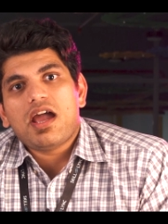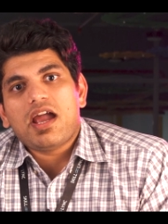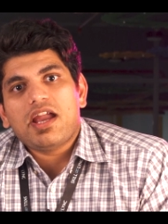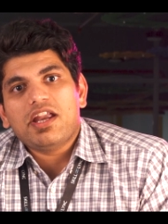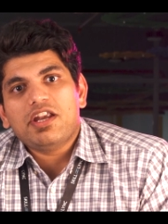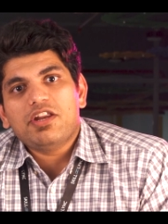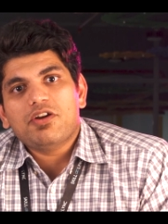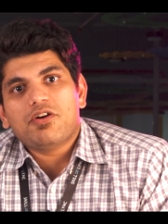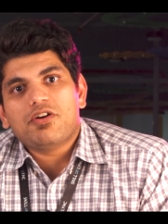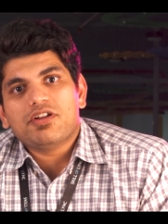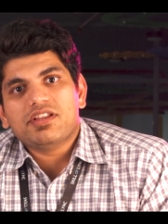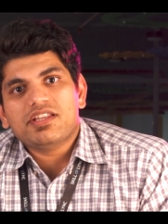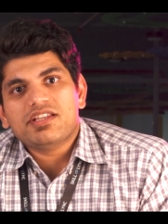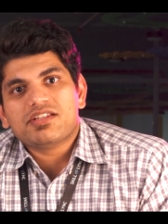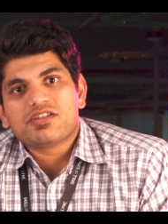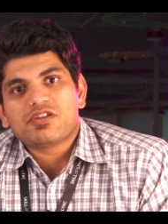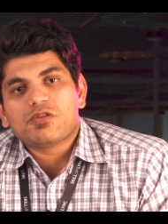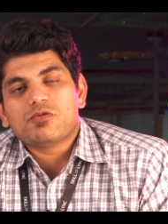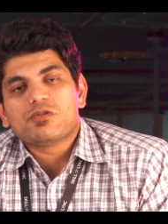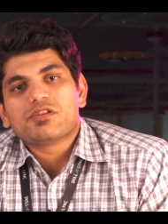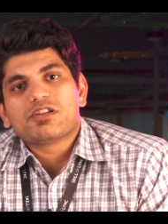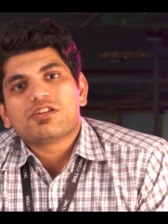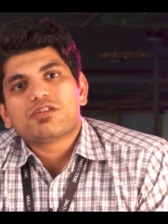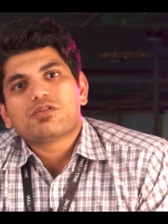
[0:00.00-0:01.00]
idea on these
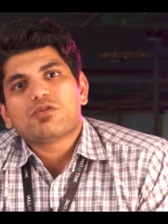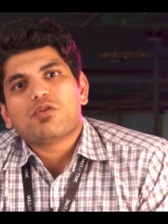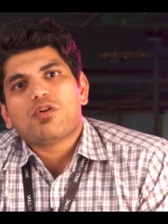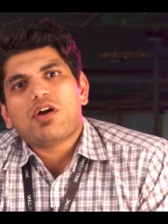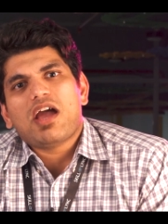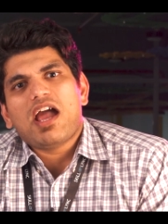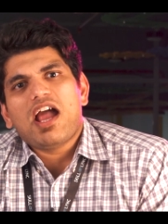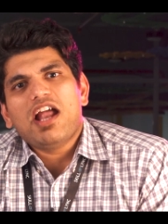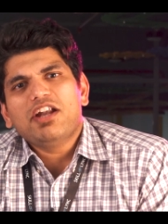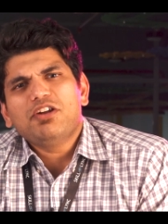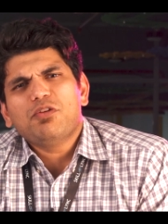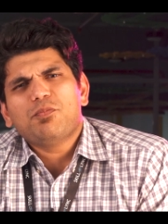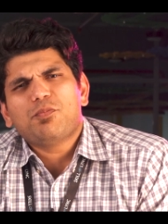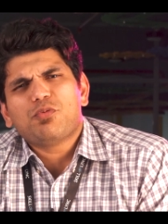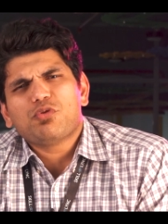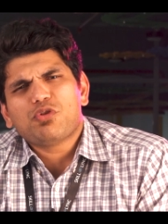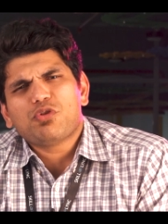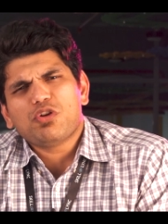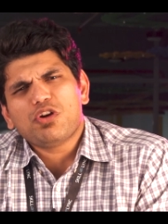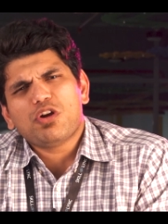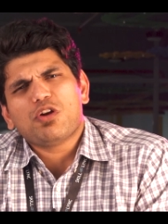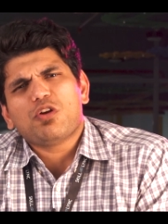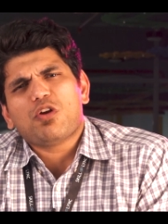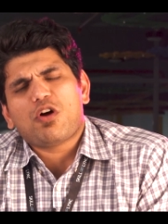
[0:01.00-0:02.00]
tools. So had to
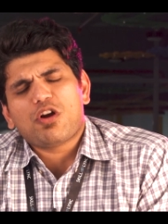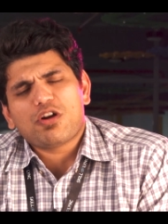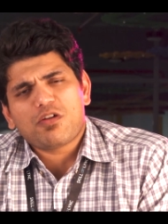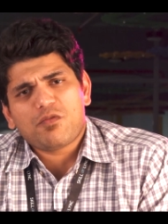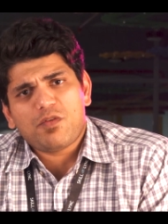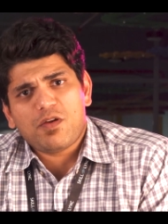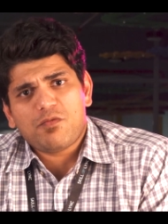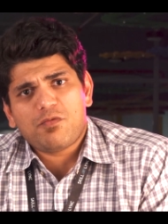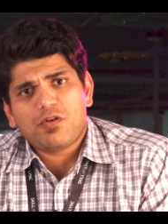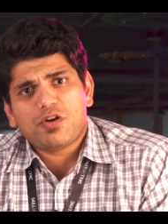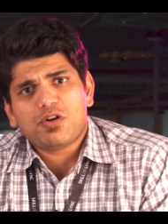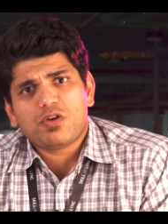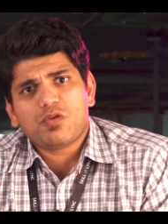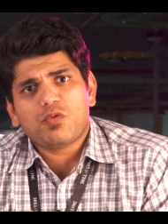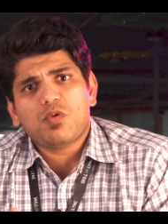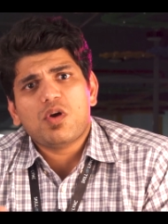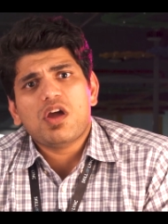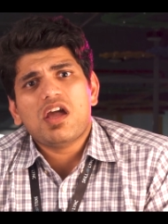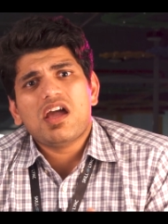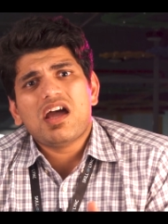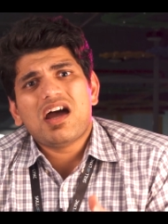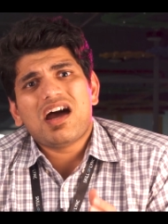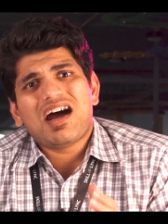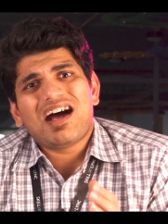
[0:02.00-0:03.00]
put in a lot of effort
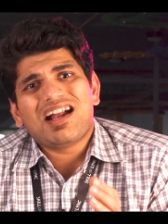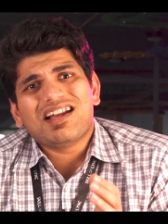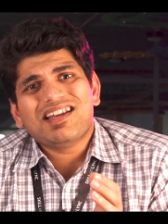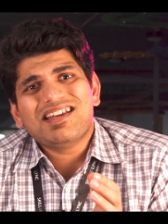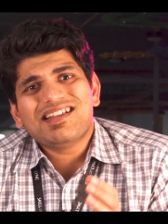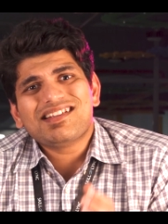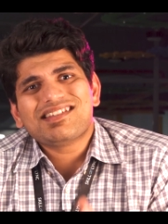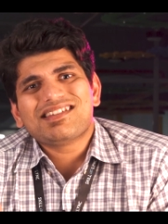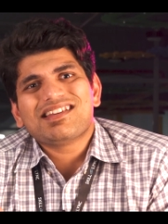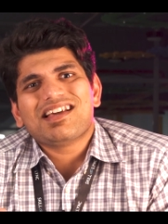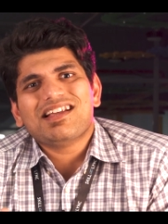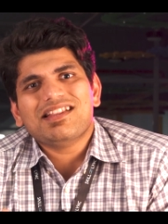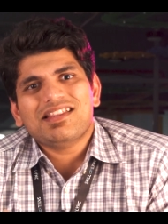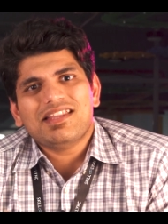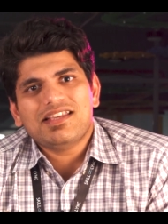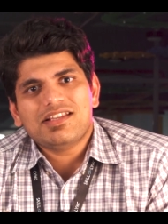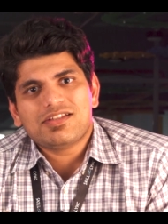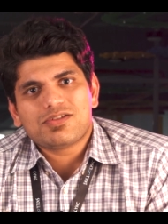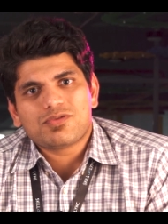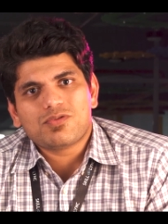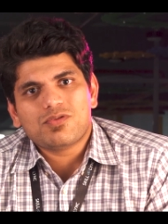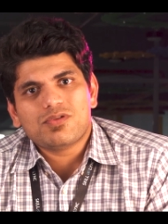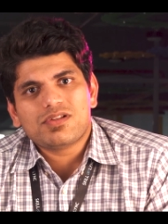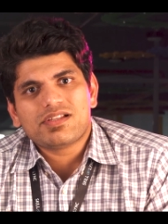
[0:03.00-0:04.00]
to understand
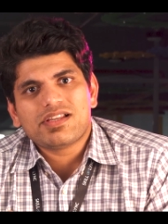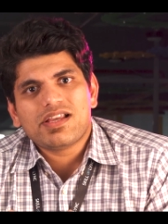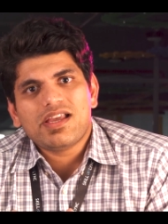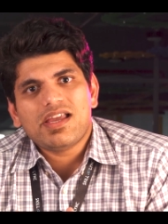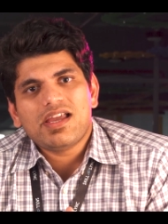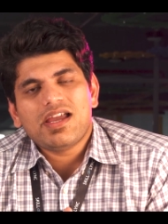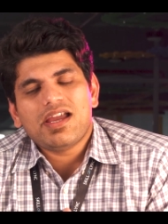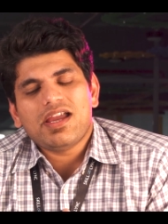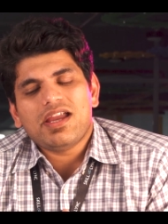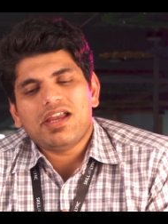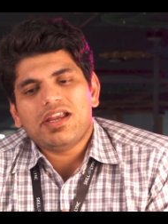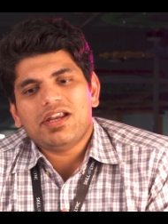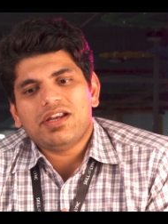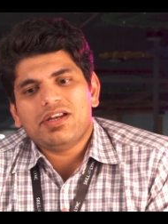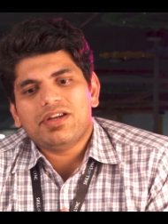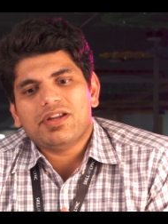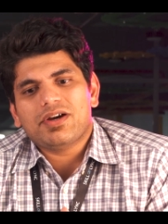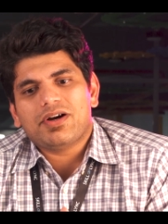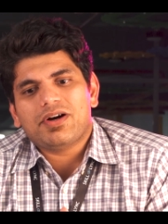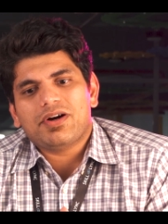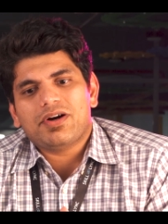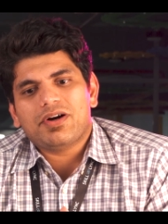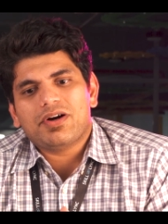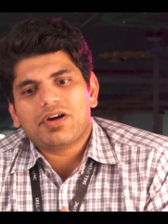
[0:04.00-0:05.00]
these tools and
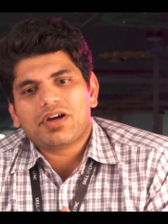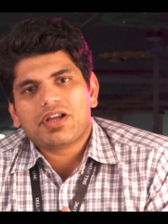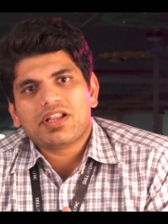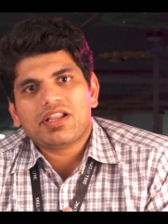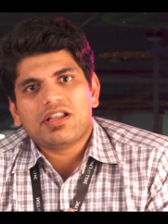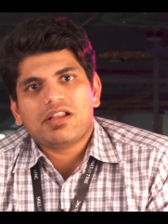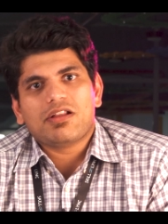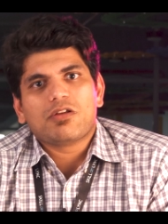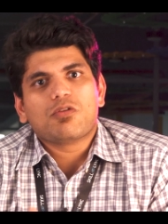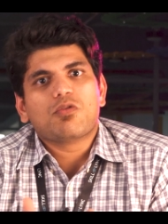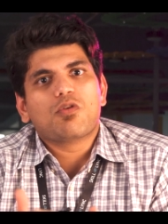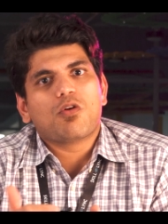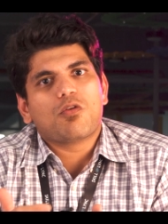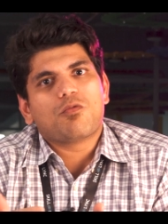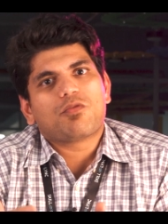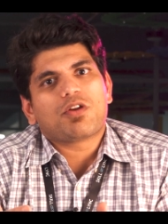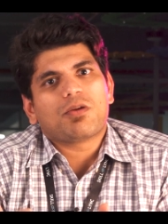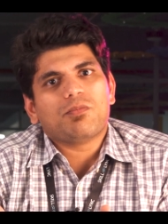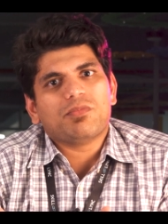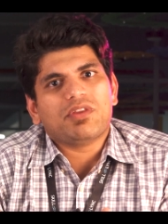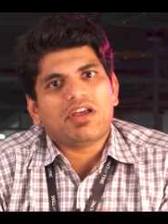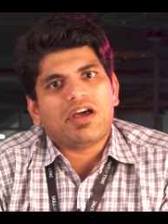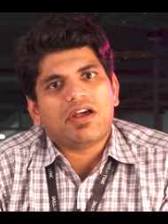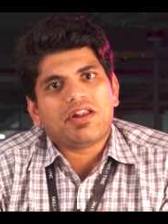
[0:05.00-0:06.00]
uh, go
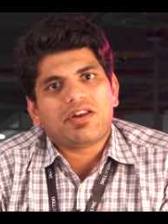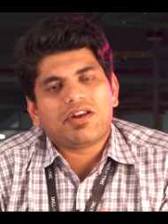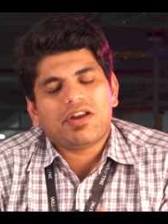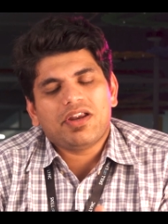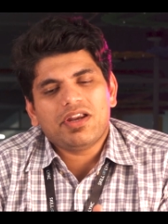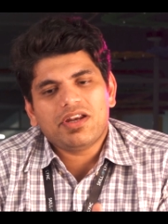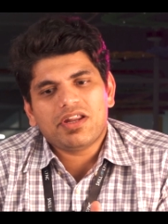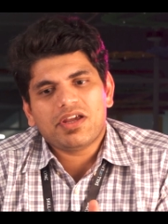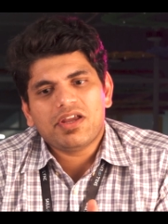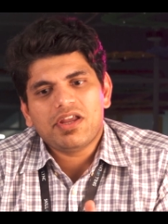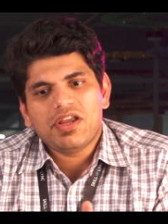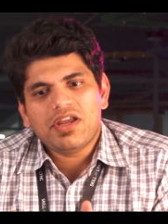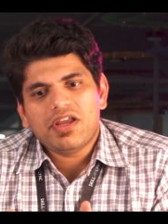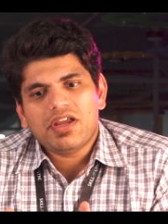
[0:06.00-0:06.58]
from there, right?